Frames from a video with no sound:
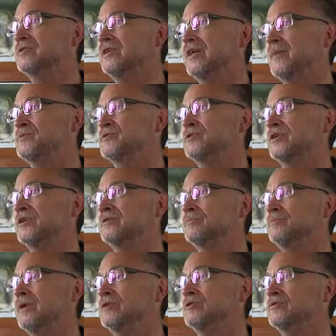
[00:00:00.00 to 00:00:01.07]
the abstract,
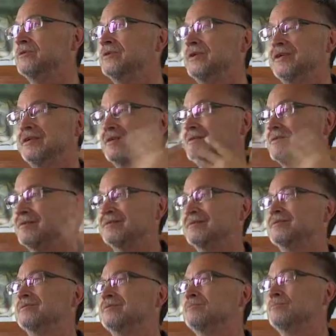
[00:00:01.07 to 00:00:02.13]
by
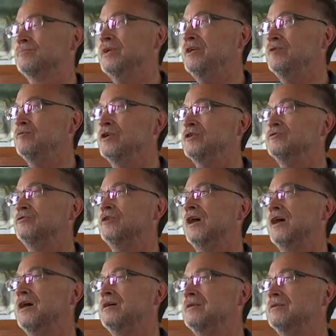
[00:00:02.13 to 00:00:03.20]
being what you
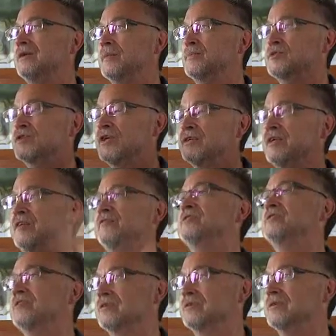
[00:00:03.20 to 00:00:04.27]
are, abstract
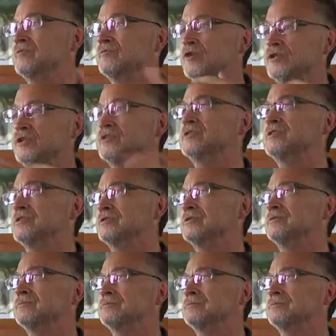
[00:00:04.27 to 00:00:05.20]
everything in one instant.